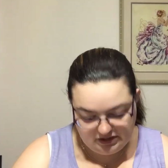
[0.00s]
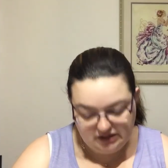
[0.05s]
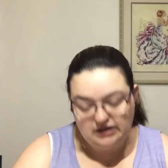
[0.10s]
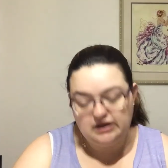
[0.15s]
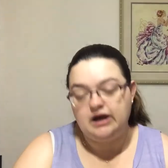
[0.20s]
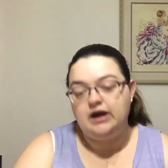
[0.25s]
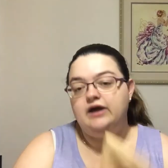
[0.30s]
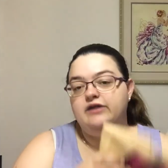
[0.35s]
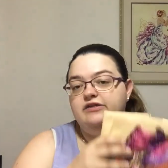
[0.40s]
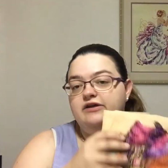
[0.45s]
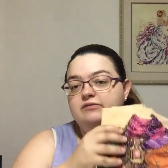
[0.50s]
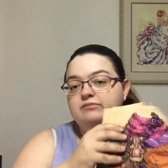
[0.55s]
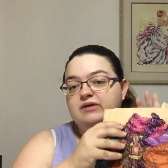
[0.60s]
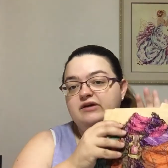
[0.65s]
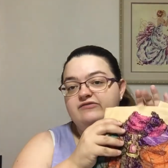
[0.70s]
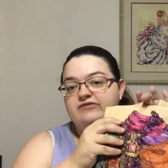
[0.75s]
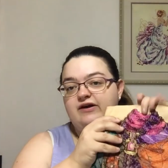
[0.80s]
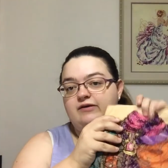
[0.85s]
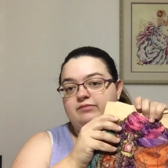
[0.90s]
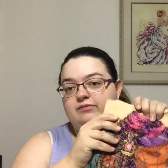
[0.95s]
I think
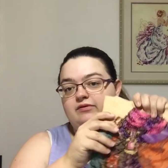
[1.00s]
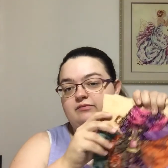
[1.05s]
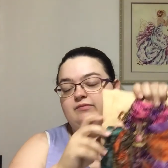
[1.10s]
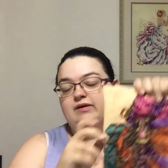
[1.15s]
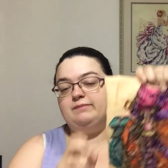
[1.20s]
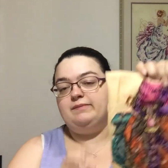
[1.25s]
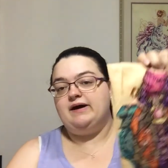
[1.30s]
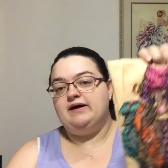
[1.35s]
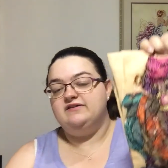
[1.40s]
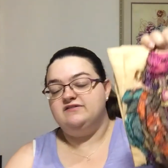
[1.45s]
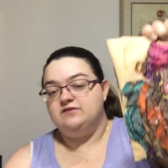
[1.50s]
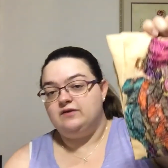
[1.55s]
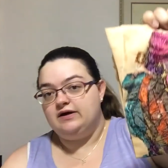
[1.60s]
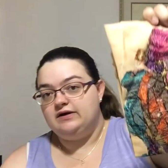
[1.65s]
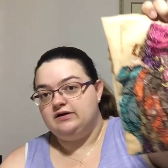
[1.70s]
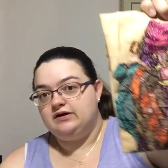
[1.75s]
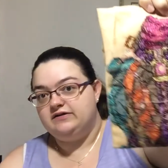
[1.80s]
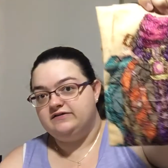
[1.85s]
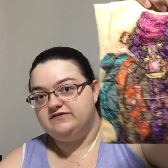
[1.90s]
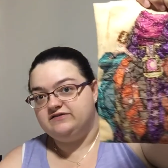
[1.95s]
my back's quite
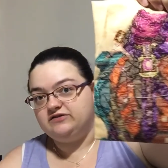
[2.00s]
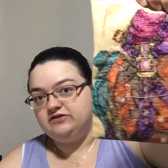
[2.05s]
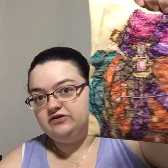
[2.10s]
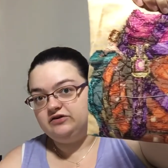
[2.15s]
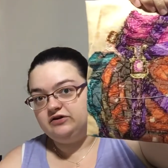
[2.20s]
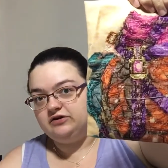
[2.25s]
nice to her